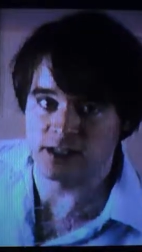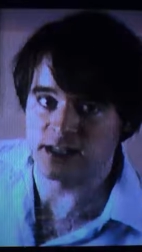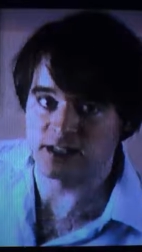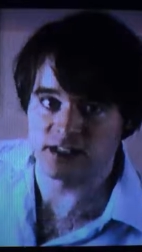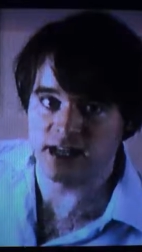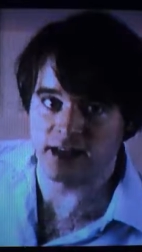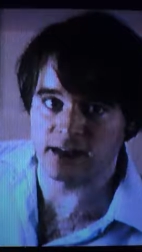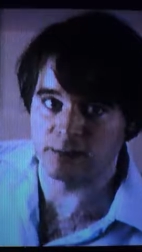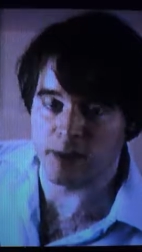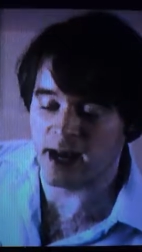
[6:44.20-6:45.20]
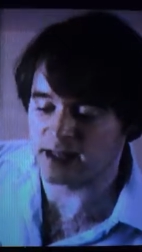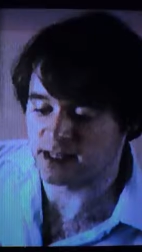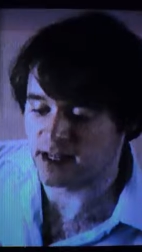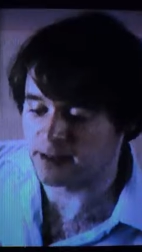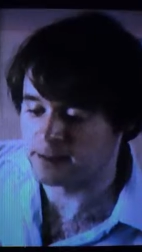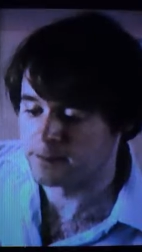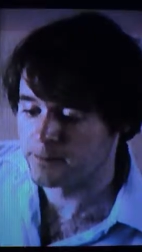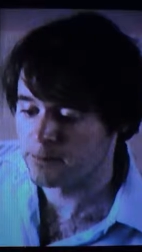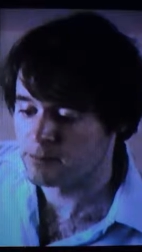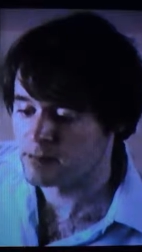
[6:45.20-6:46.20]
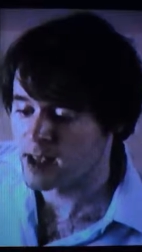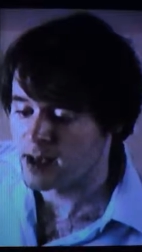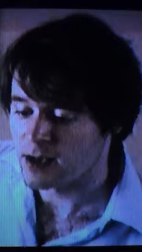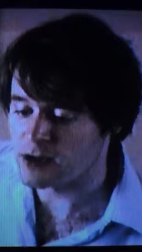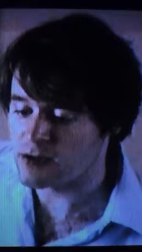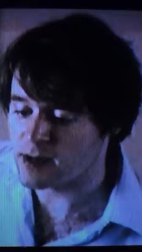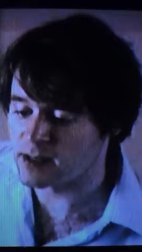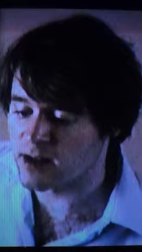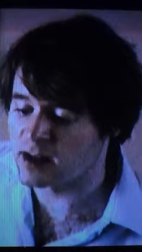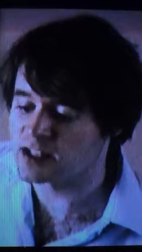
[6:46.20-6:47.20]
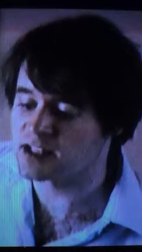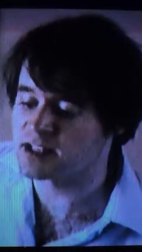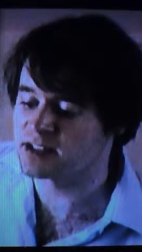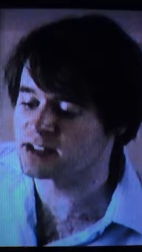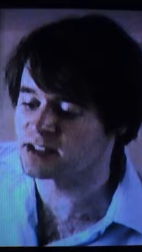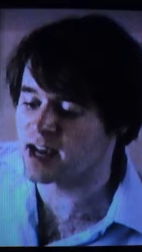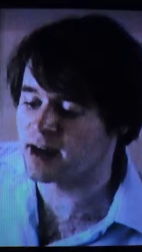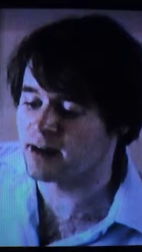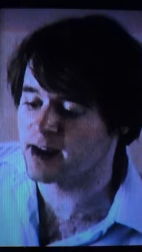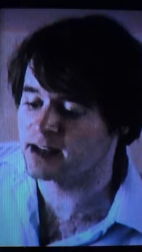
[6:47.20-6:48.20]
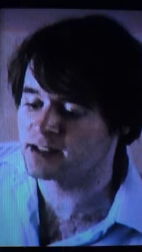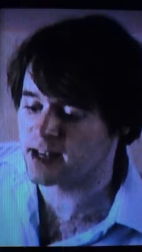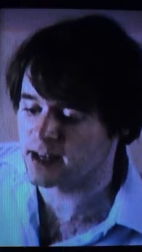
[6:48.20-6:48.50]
he didn't stay at Baghdad, who enlarges his desire as